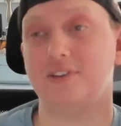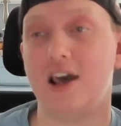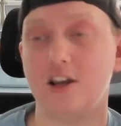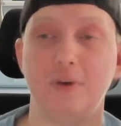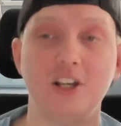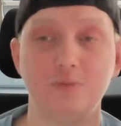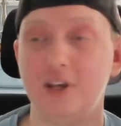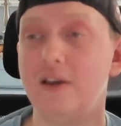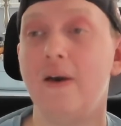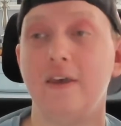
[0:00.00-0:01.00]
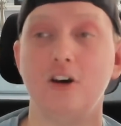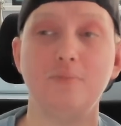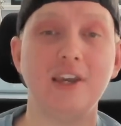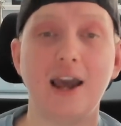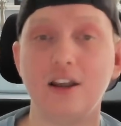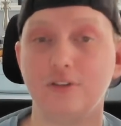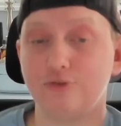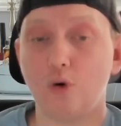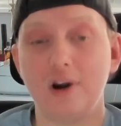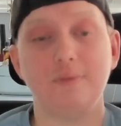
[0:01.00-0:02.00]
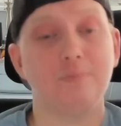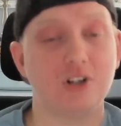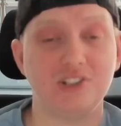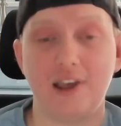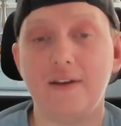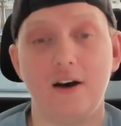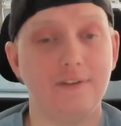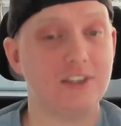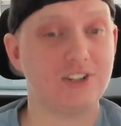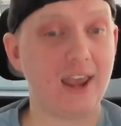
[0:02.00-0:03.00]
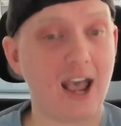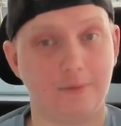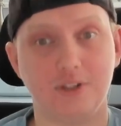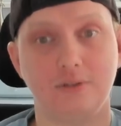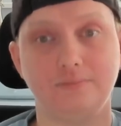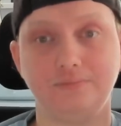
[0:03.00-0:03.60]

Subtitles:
Tank Bigsby could be getting 40% of the snaps.